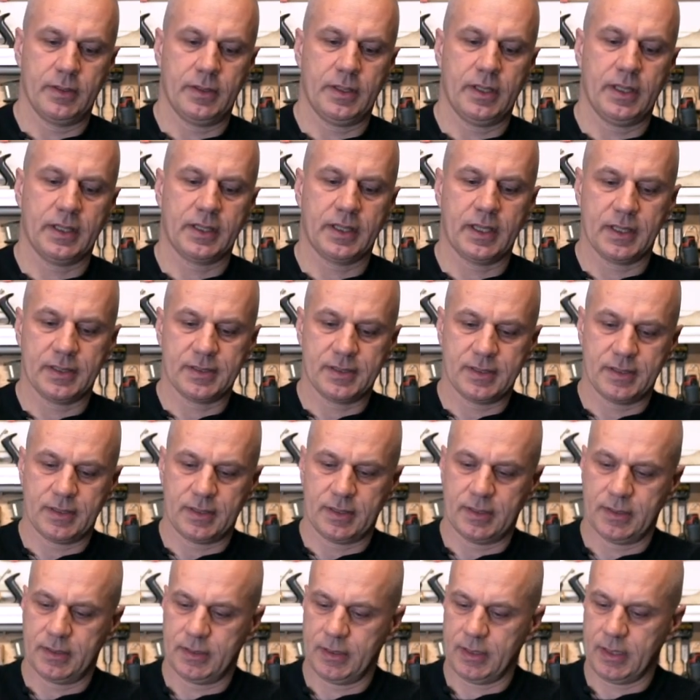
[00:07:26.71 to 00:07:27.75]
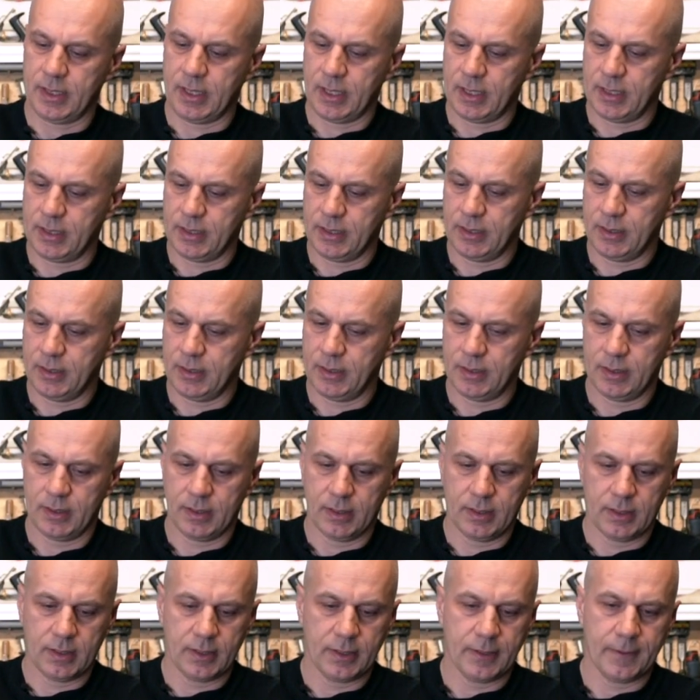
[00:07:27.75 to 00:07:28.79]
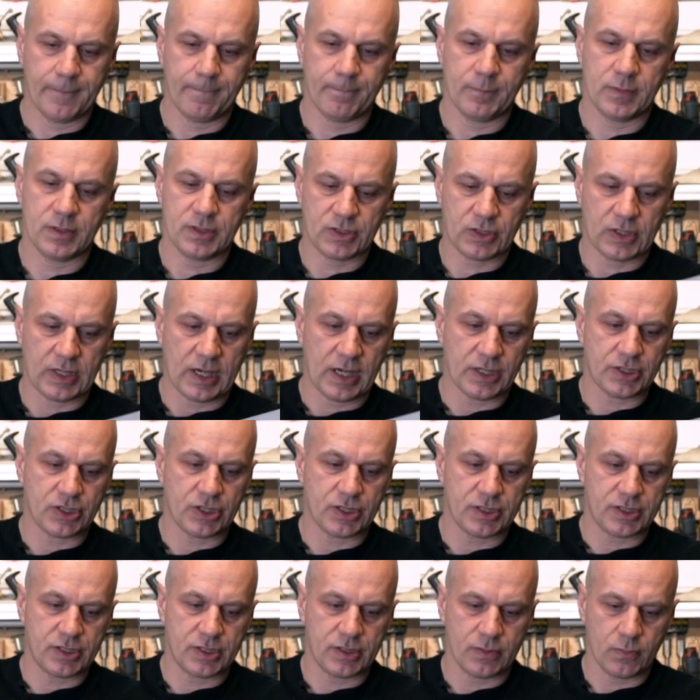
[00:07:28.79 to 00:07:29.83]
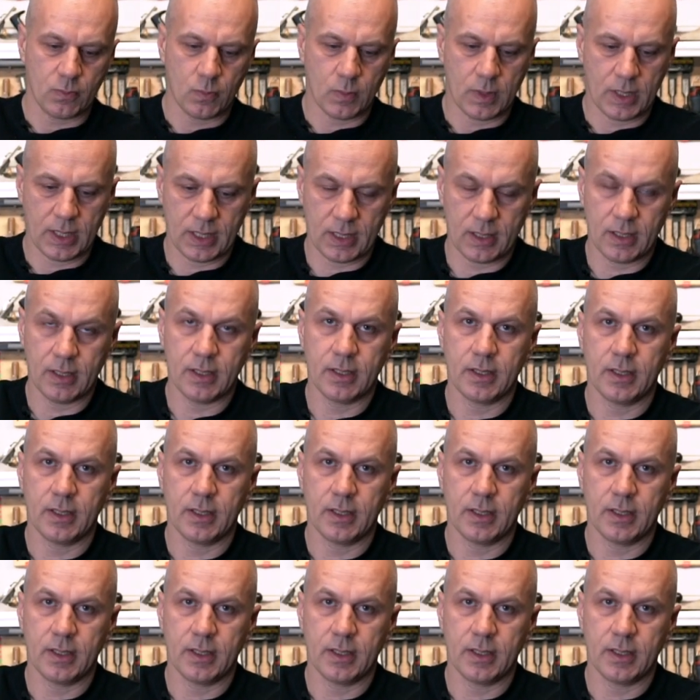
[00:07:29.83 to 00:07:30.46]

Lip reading: against any scratches while